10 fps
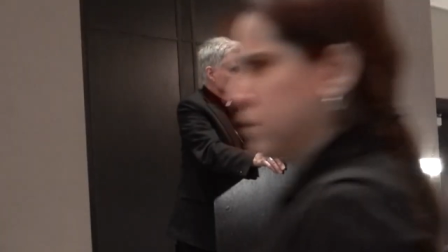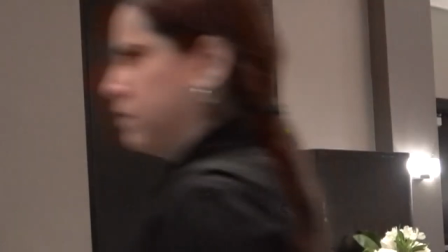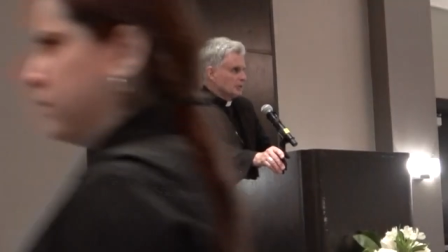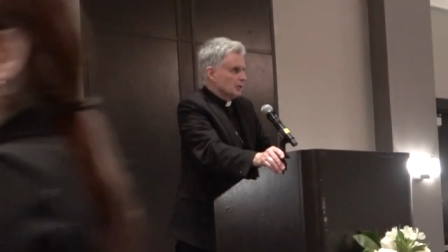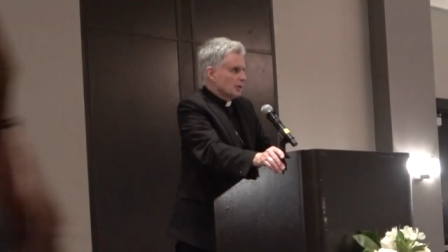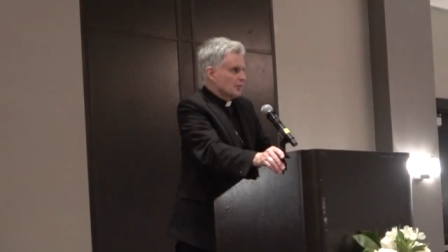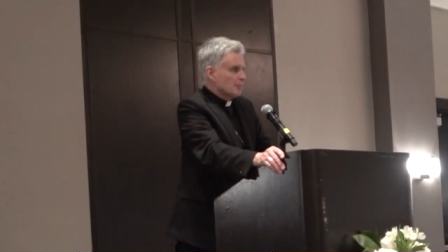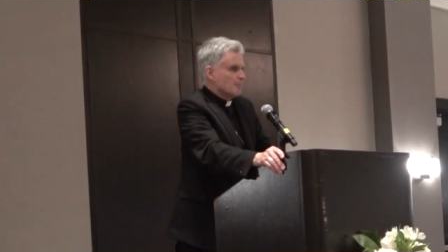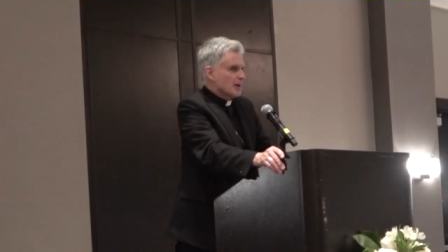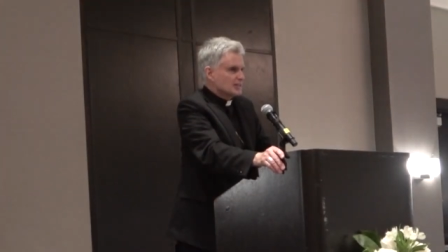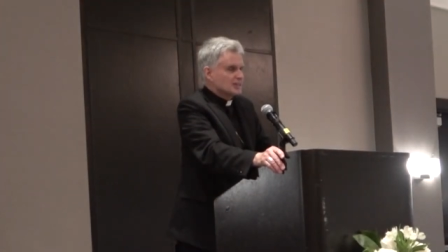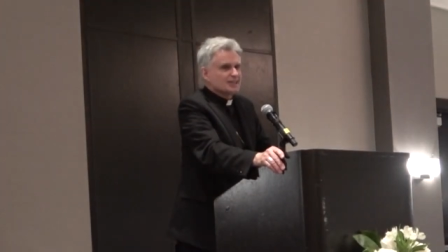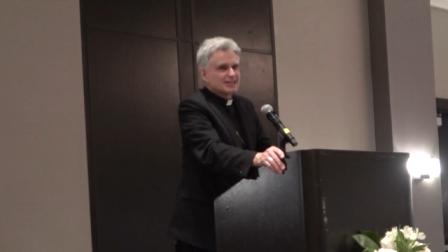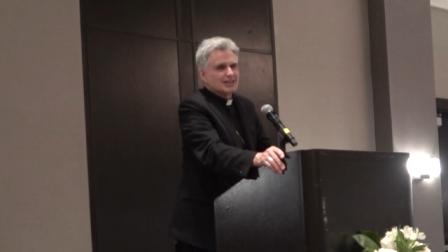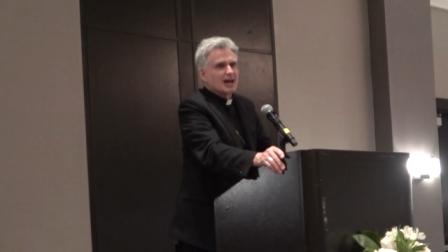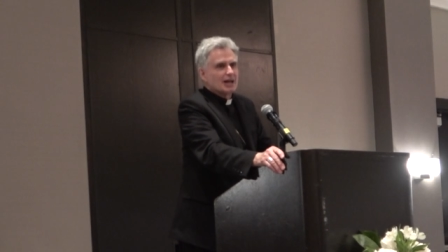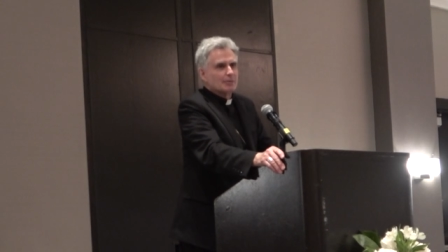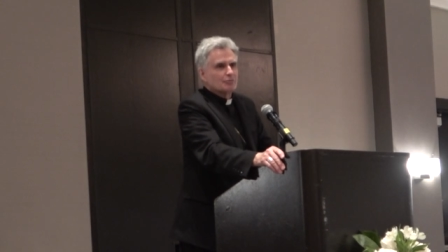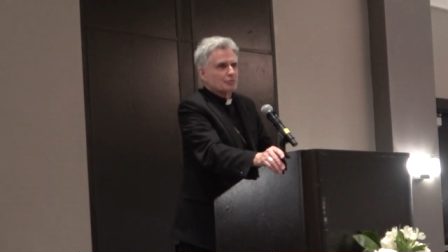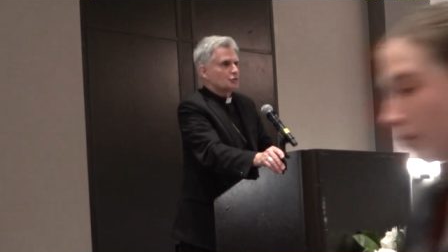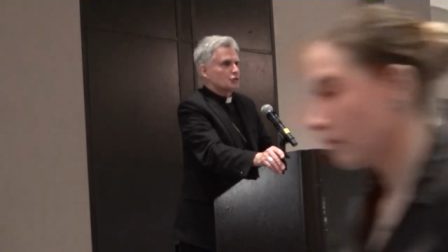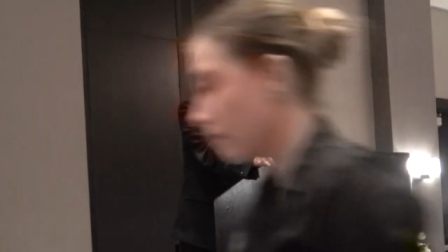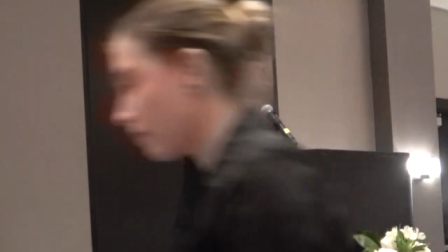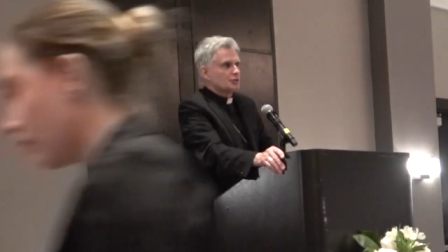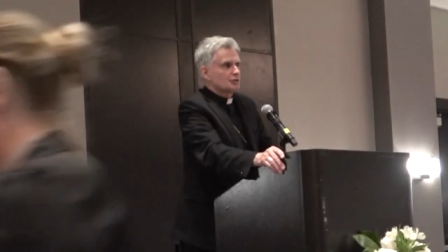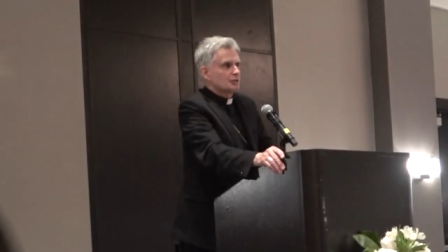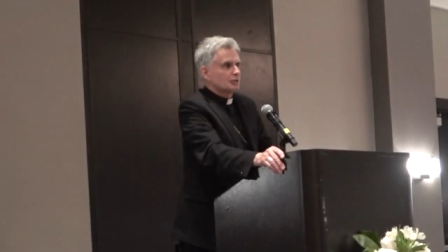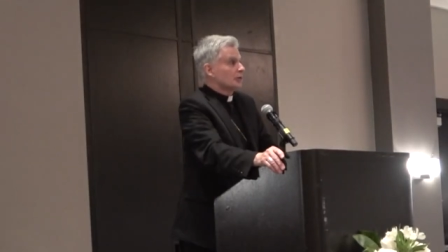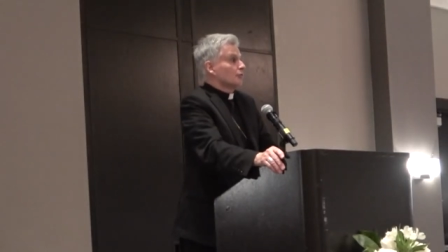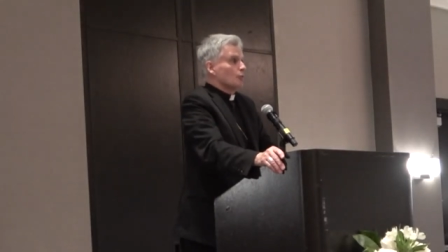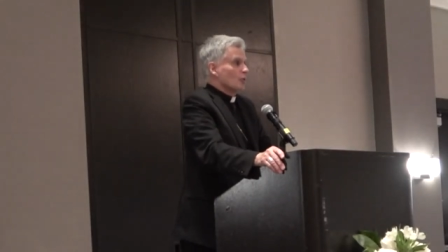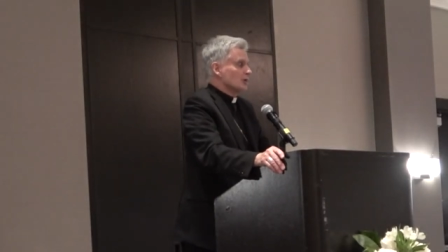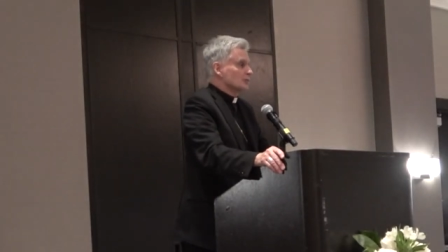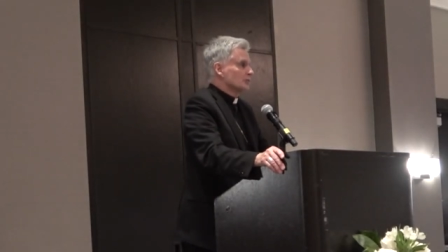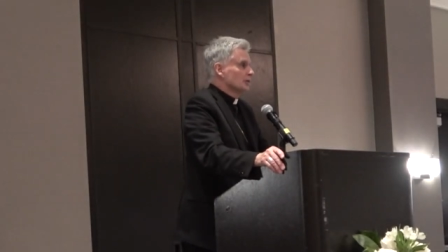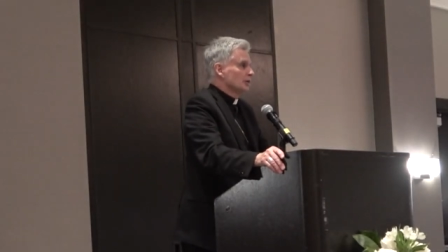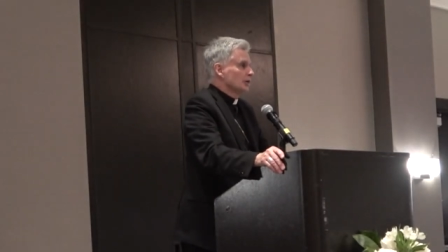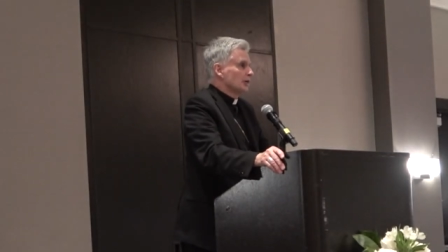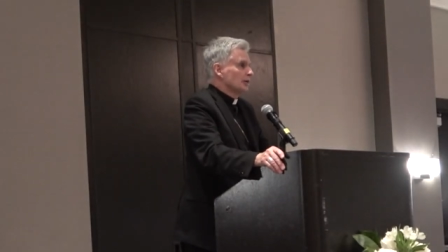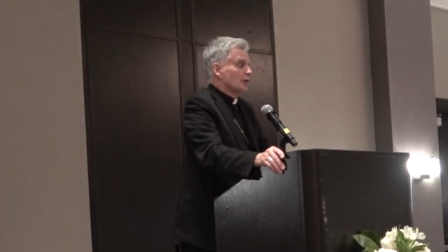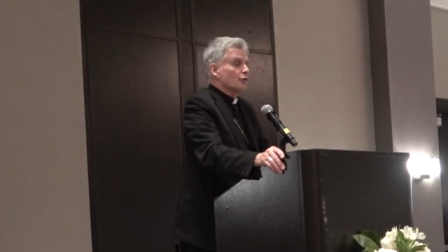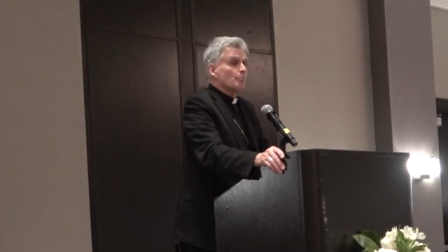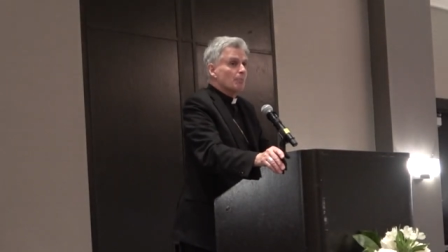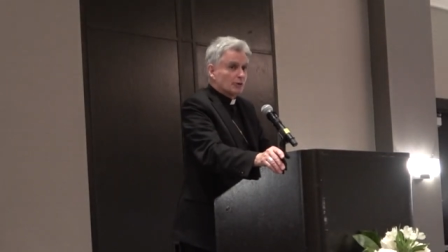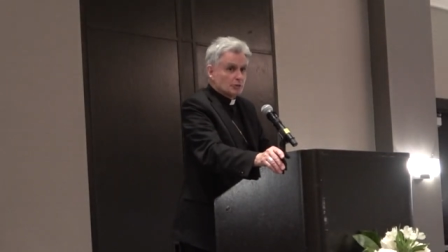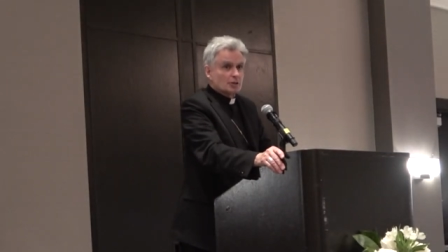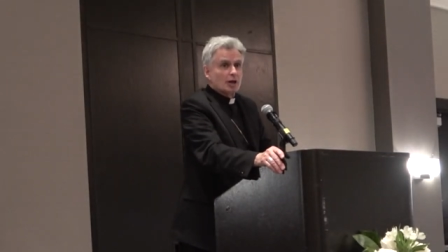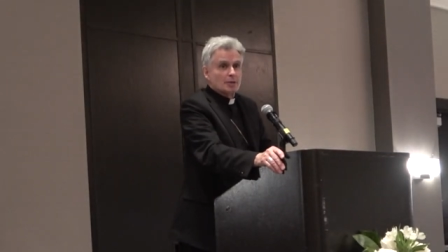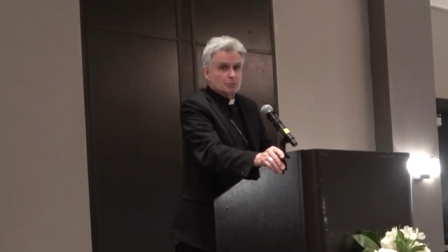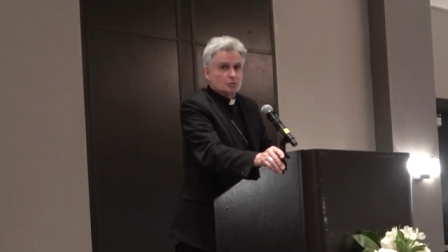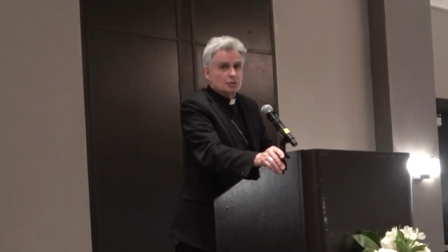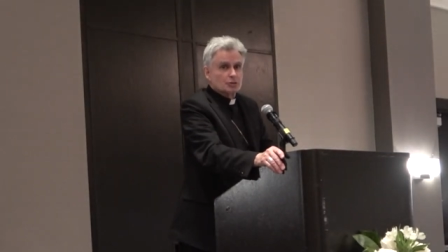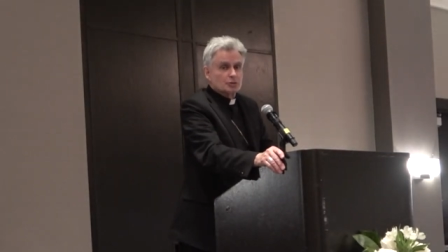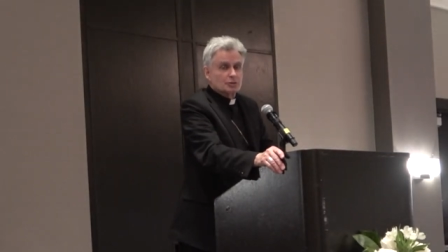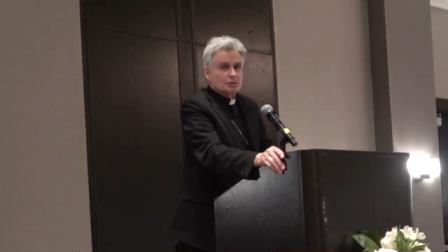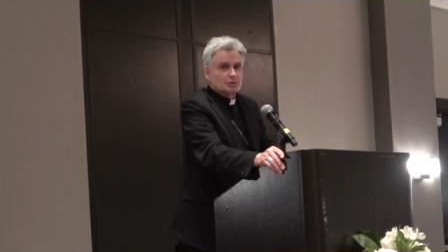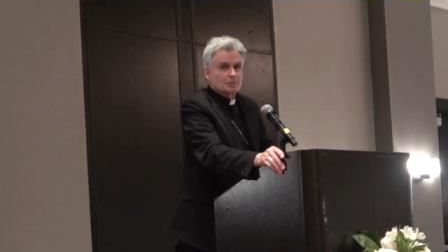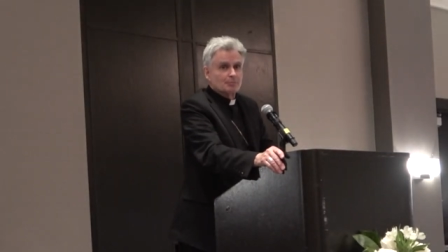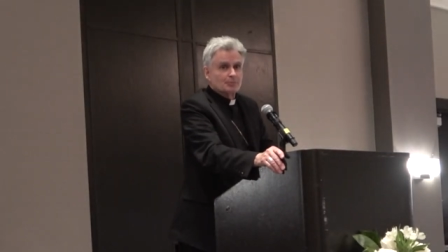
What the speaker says: been the best time for the church. There never was. Now there are better times for the church.